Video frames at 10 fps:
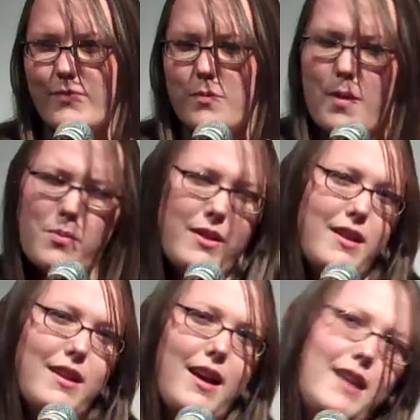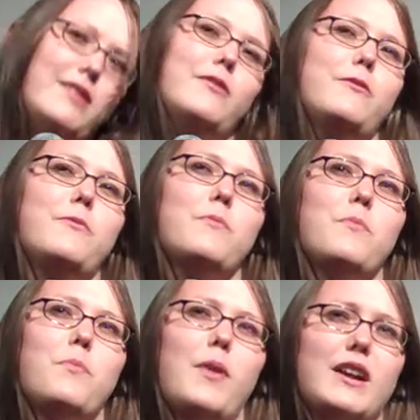remembering a kind of
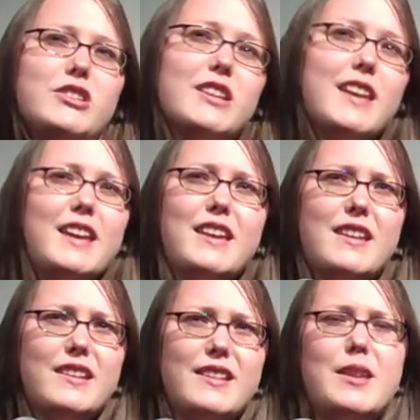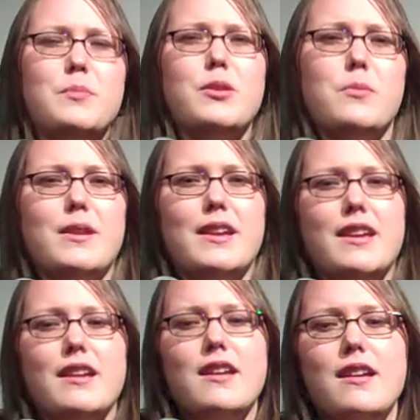pudgy kid in late
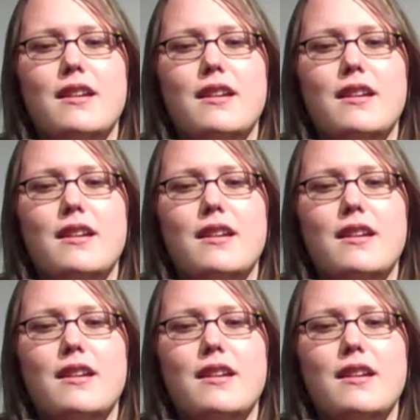puberty,